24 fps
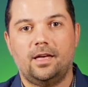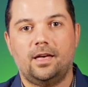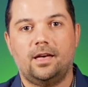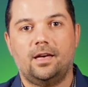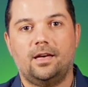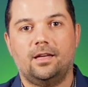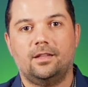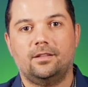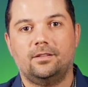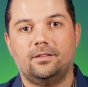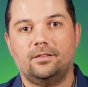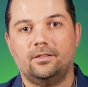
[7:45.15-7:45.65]

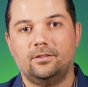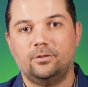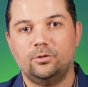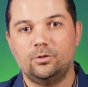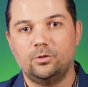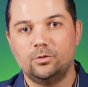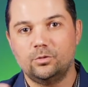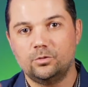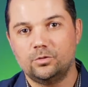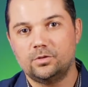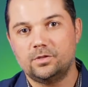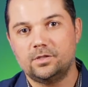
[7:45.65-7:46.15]
and
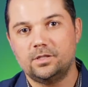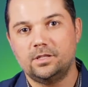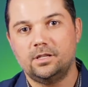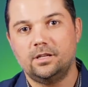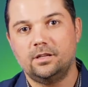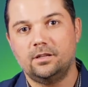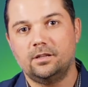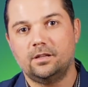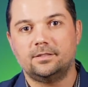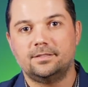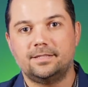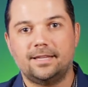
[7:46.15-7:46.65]
you
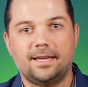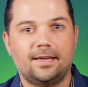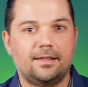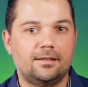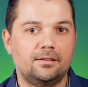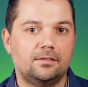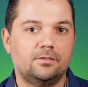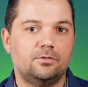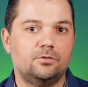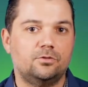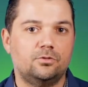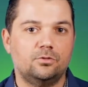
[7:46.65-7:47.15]
see
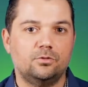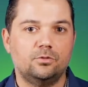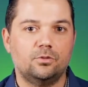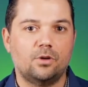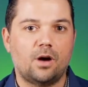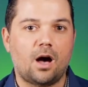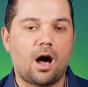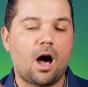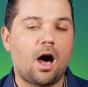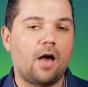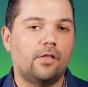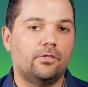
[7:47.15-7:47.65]
10 to
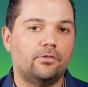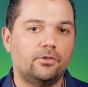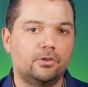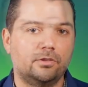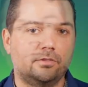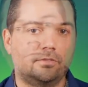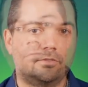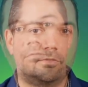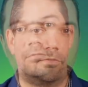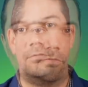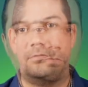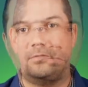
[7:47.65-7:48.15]

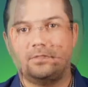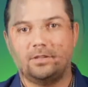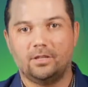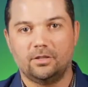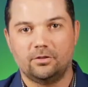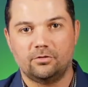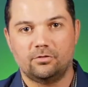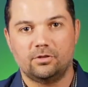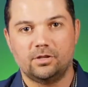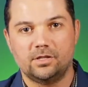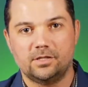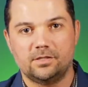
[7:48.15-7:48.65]
100
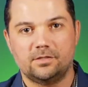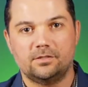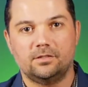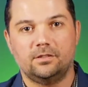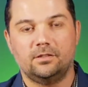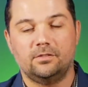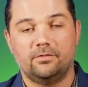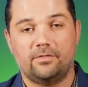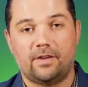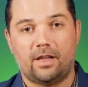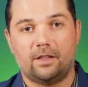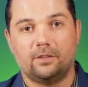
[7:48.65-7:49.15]
increase
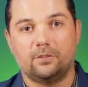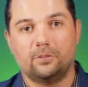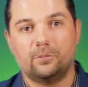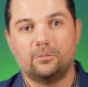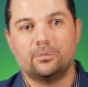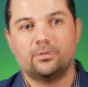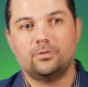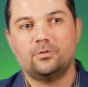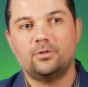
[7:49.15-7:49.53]
in value.